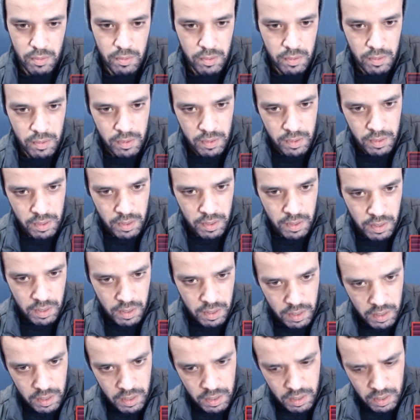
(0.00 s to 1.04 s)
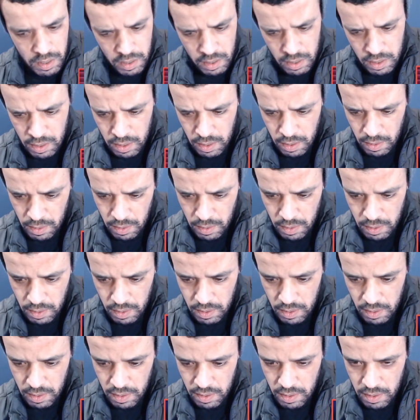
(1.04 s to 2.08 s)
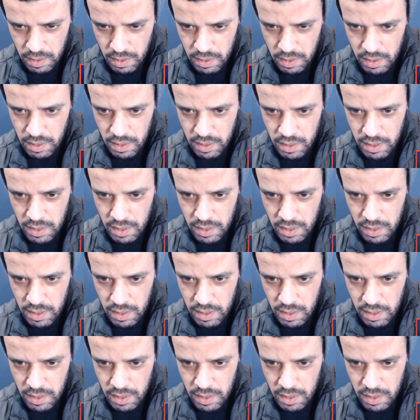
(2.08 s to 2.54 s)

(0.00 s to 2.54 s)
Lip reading: (silence)